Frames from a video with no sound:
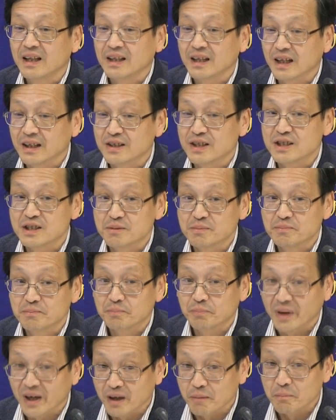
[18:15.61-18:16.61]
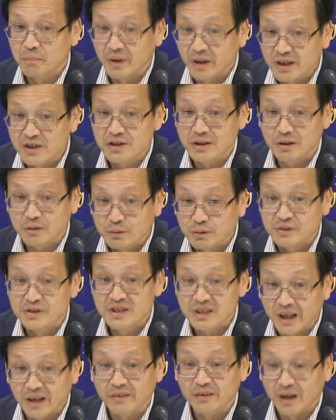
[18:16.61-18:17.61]
That is my major
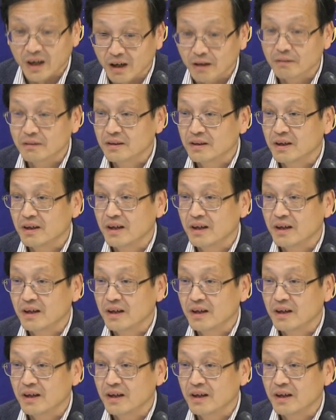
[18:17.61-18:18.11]
concern now.